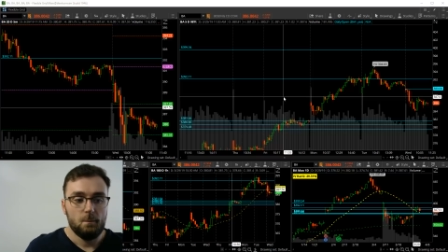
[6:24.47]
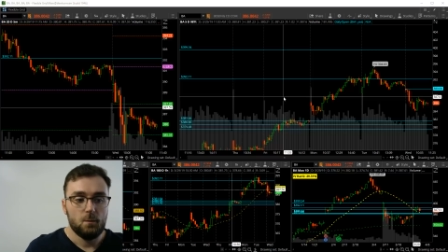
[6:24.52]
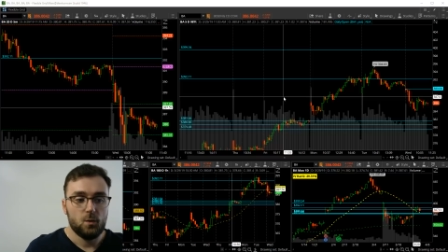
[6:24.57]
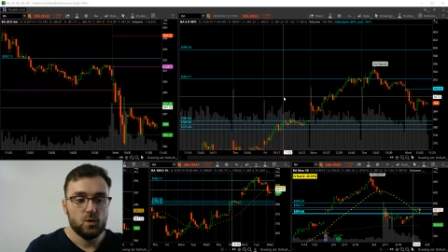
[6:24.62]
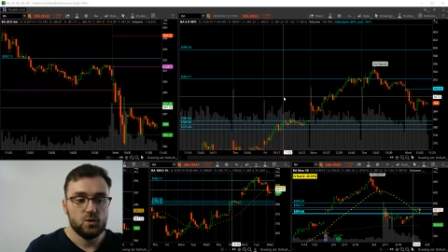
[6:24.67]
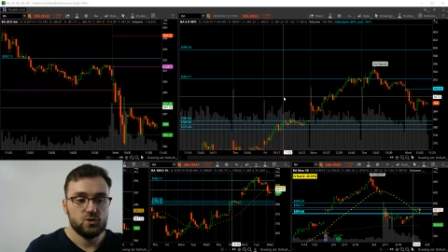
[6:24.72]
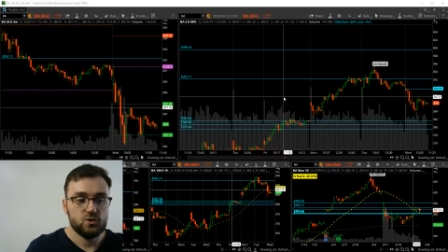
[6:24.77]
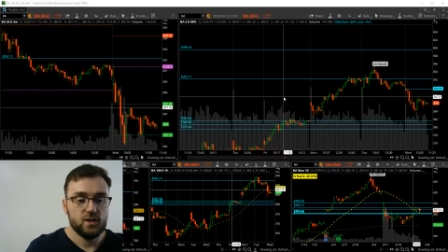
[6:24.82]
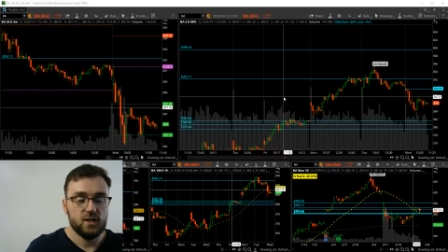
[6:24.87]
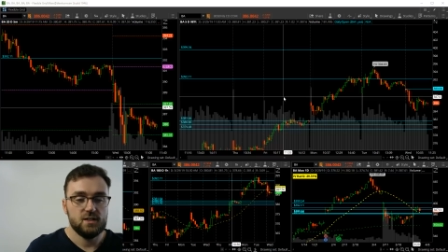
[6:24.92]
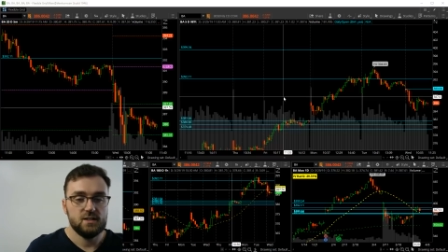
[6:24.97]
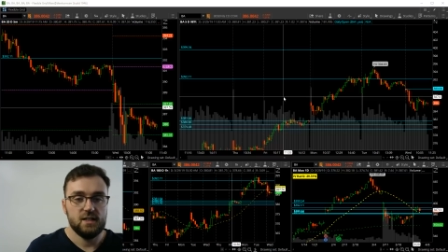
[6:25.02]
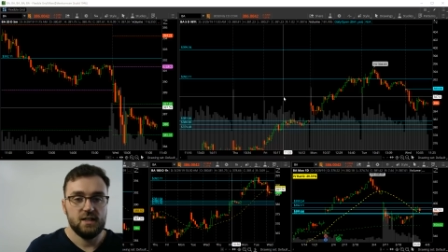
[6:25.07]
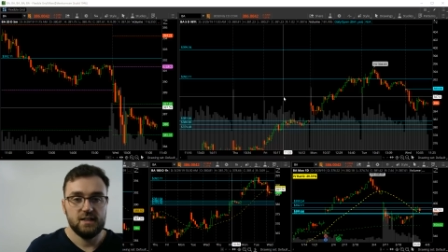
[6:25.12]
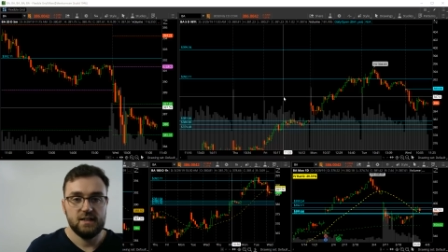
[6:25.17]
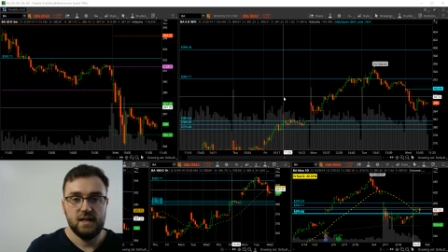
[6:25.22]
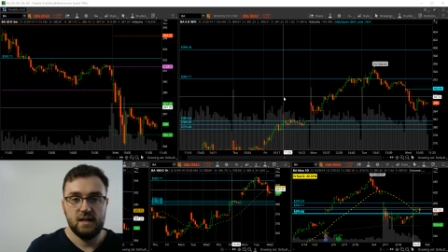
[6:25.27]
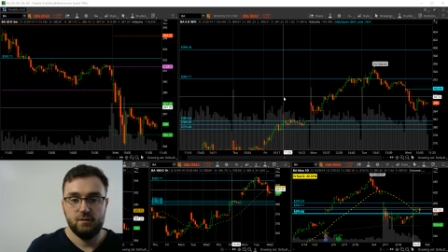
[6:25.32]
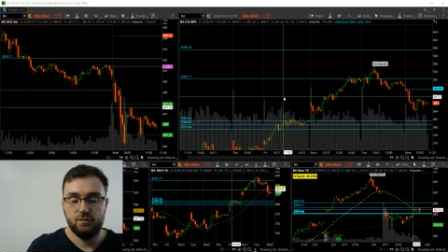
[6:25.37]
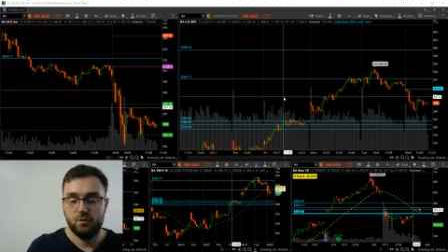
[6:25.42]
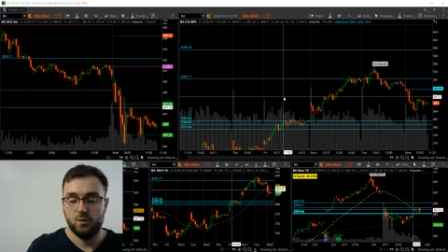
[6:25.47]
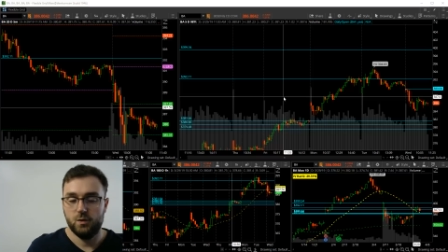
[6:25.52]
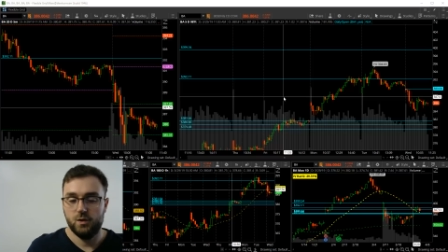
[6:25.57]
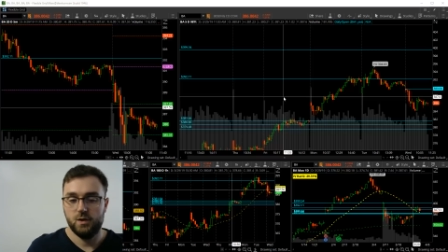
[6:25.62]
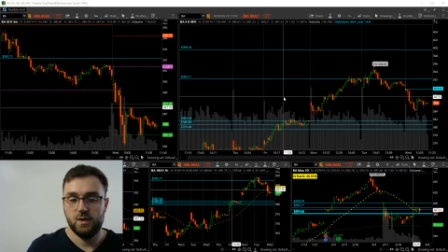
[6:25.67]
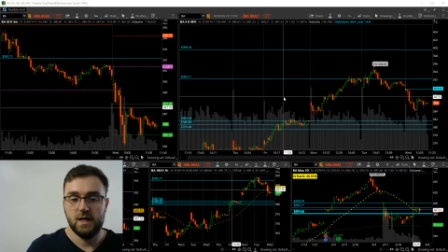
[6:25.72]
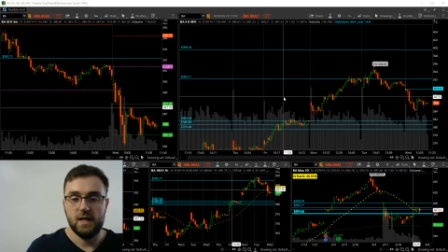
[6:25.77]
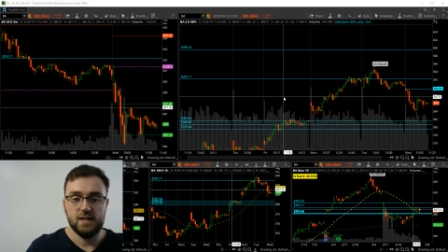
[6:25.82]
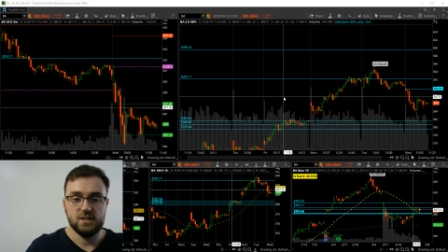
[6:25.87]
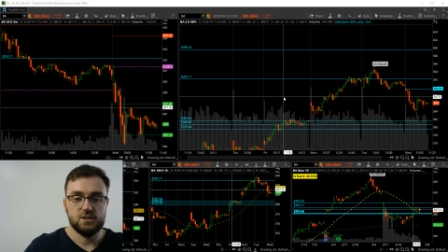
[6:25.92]
more trades like that
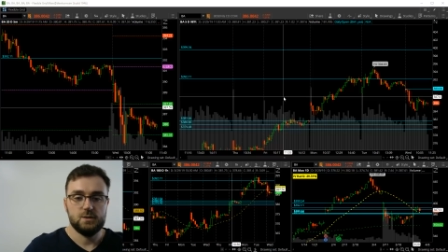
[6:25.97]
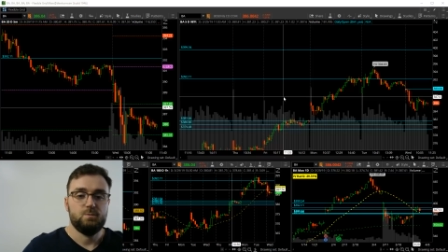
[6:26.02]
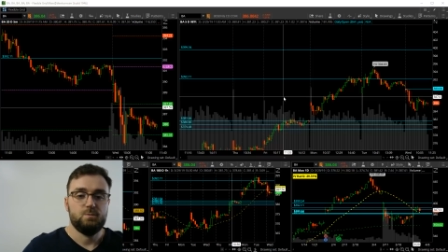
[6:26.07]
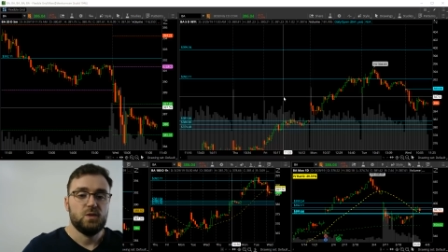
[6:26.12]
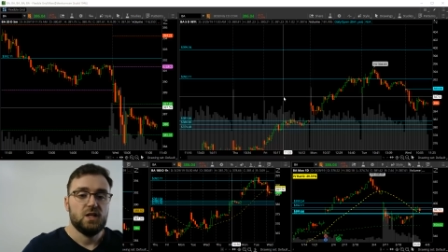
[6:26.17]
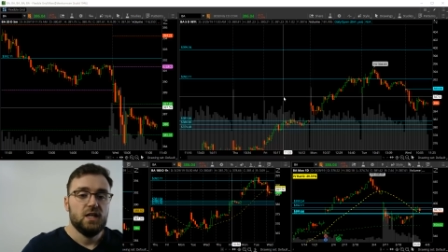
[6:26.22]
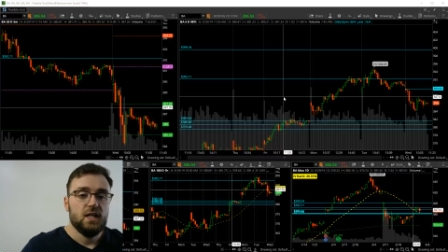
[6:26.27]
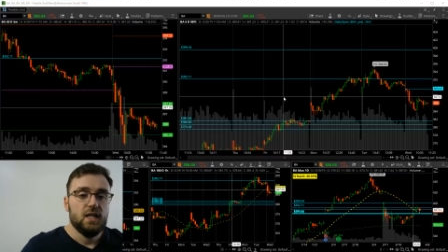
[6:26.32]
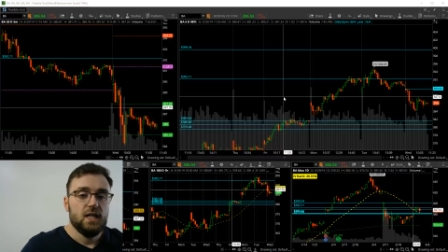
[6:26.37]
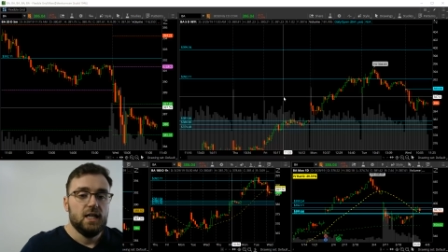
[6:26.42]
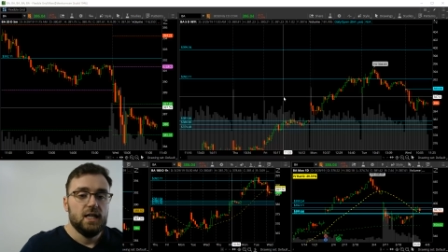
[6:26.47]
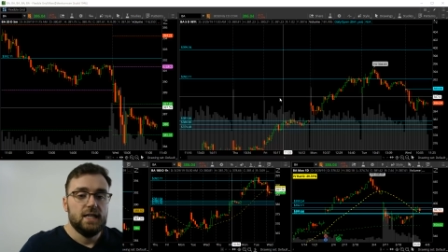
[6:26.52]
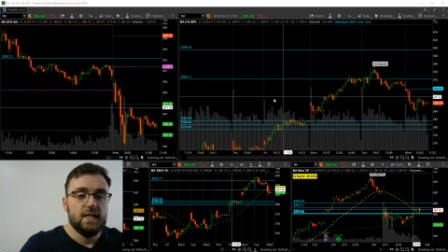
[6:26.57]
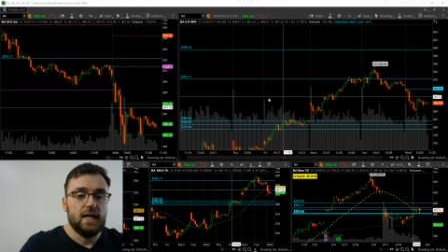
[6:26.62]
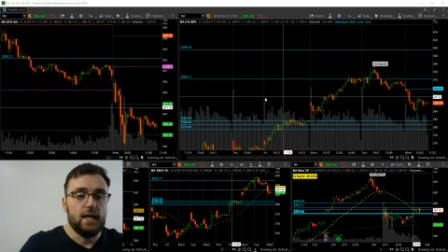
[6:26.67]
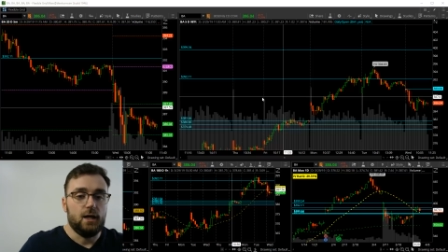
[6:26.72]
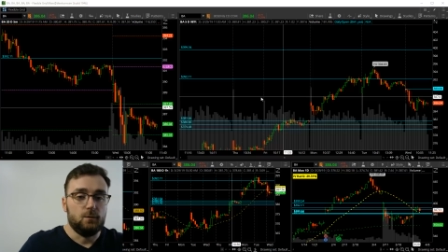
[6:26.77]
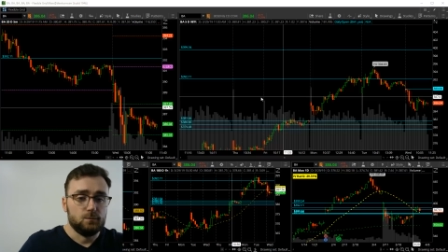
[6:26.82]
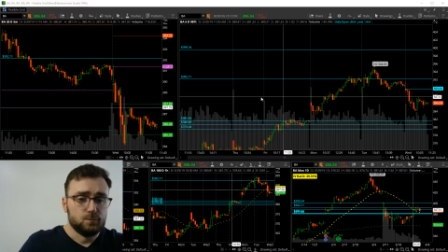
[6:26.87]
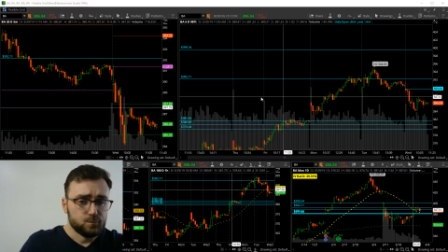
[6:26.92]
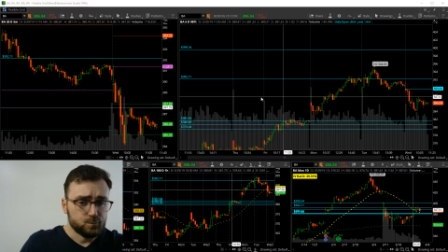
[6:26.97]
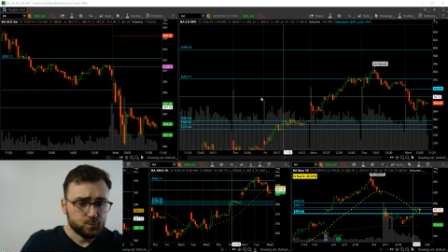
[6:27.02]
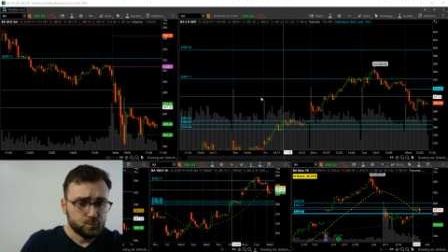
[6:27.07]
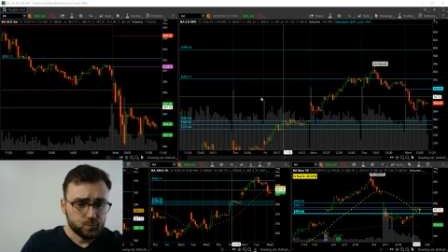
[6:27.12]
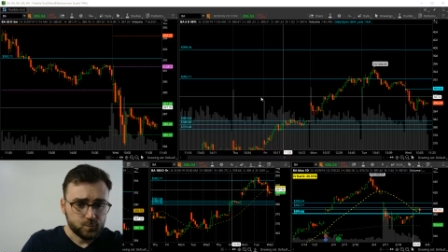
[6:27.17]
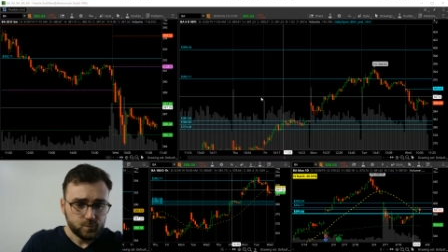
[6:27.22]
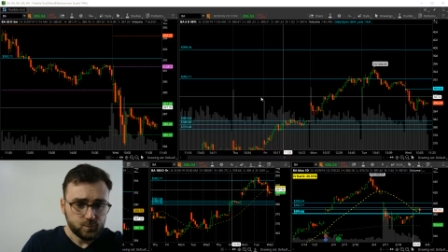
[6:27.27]
for you guys. Now,